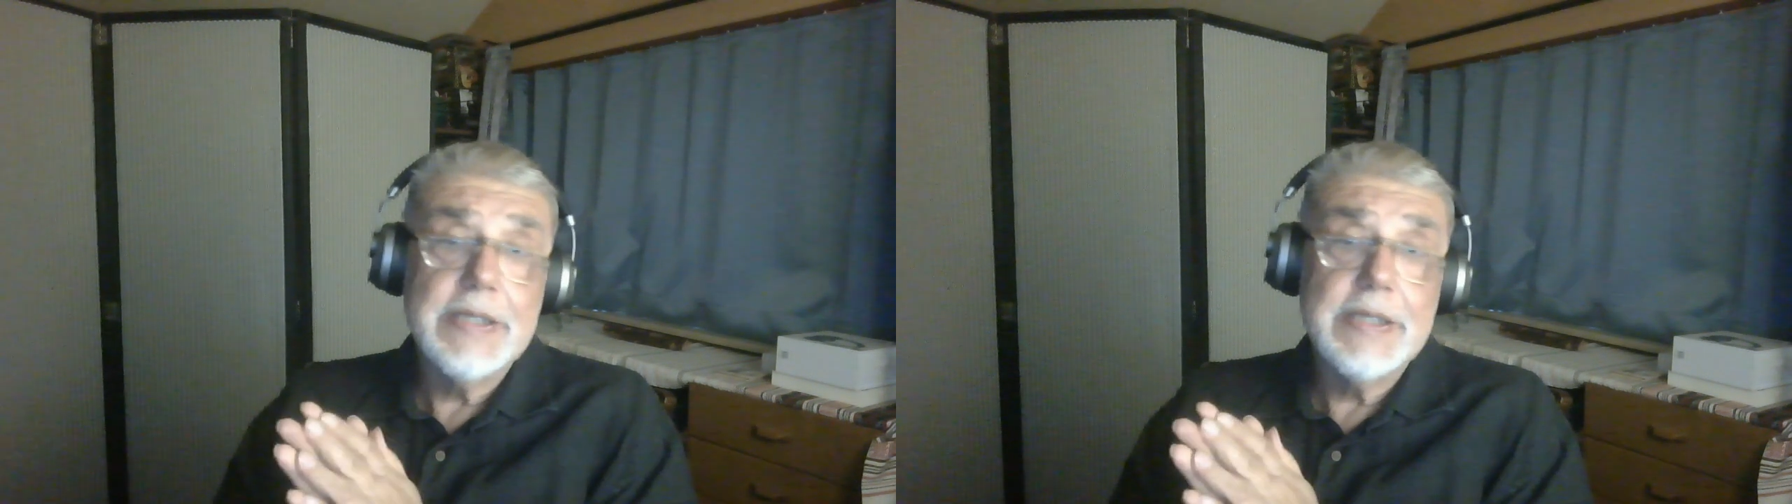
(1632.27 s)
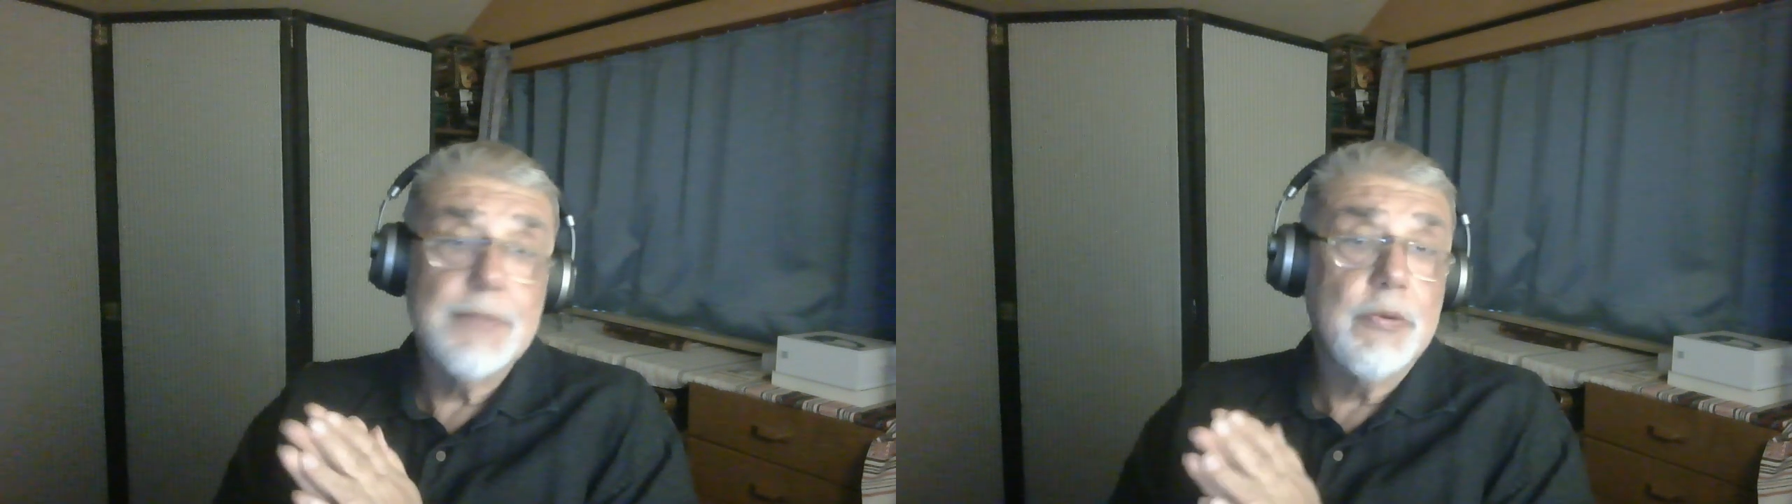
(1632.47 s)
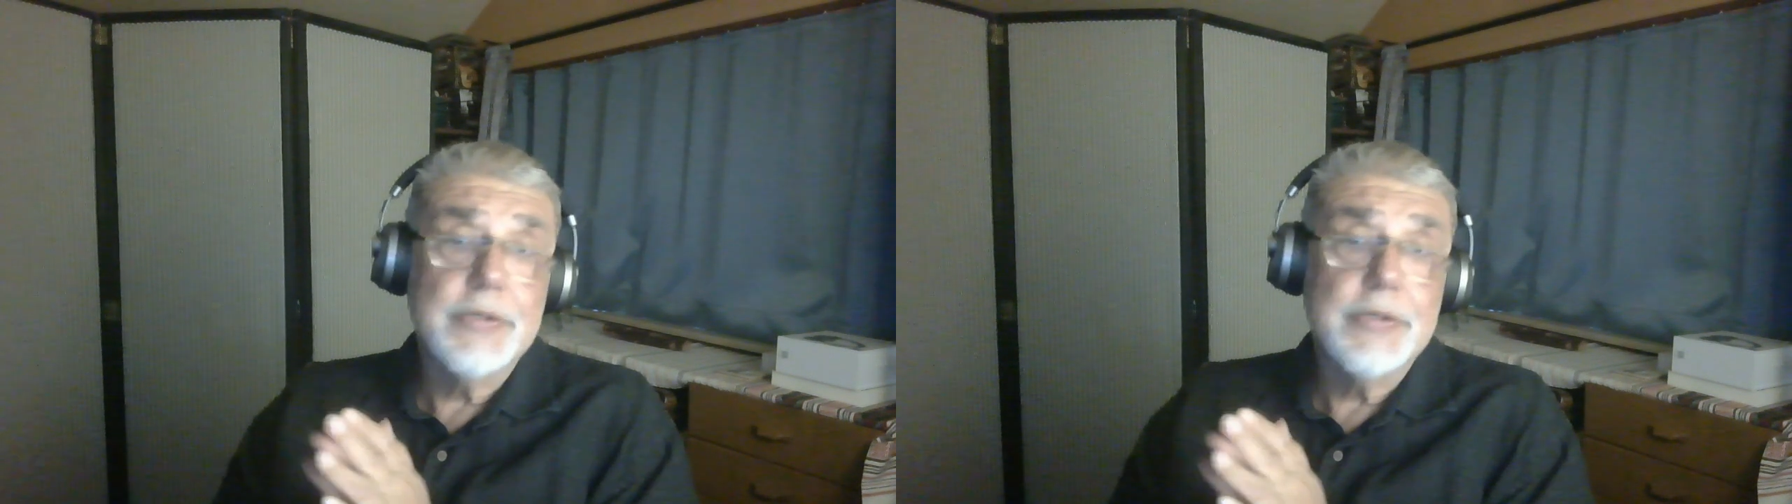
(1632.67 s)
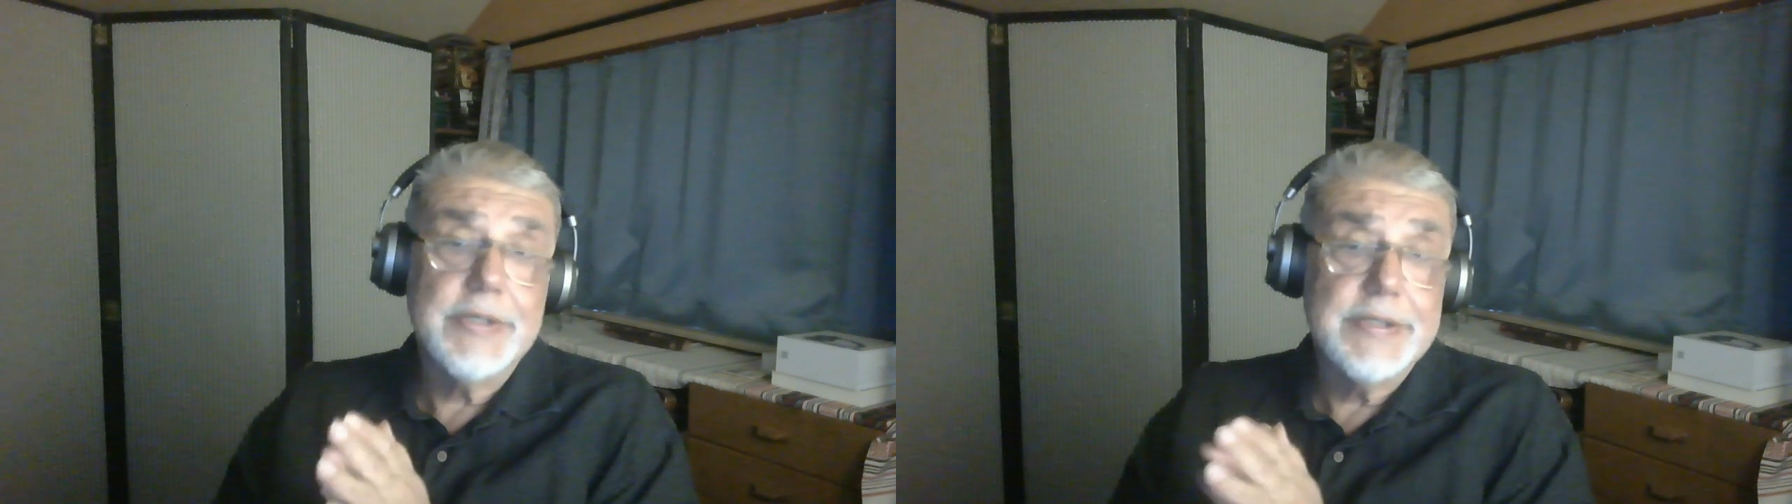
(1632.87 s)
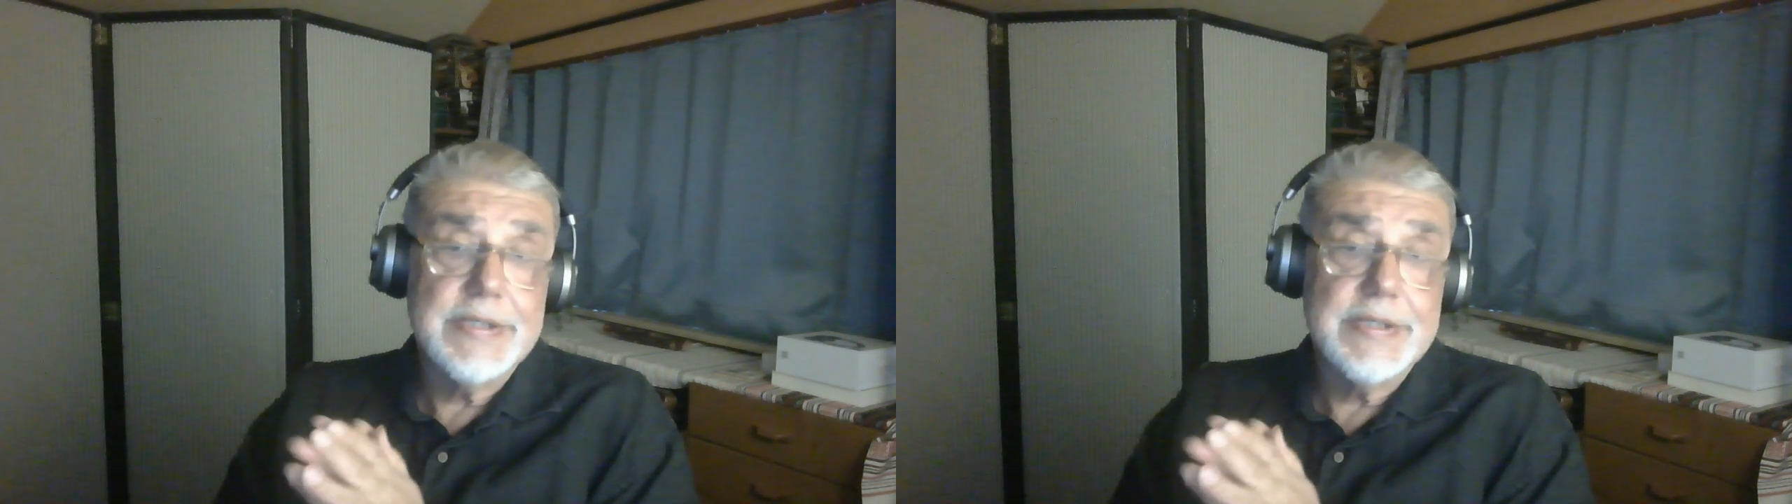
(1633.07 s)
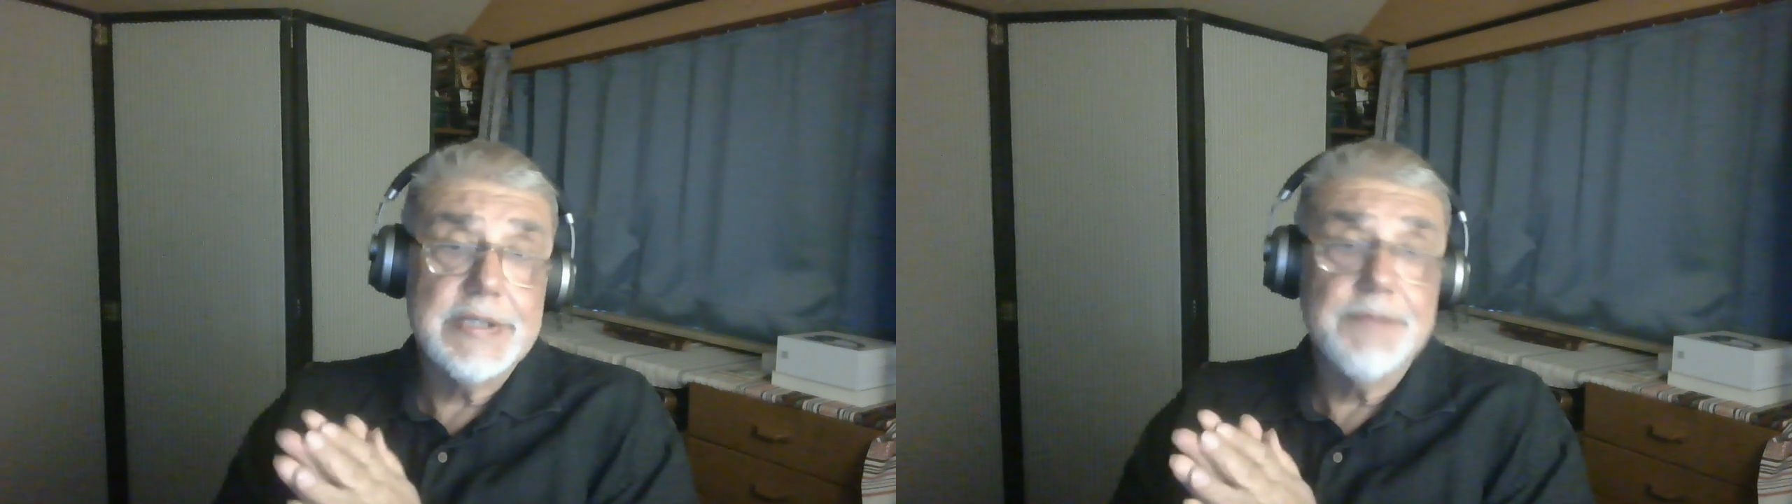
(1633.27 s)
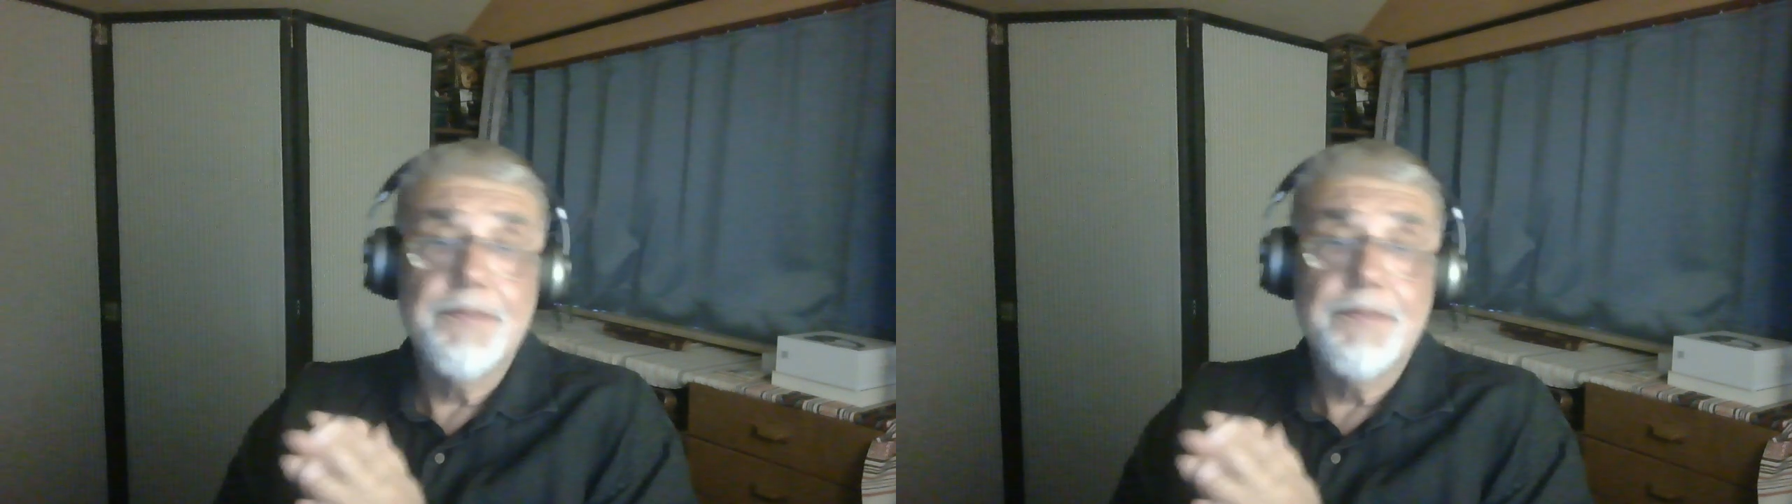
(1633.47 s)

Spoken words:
the political system.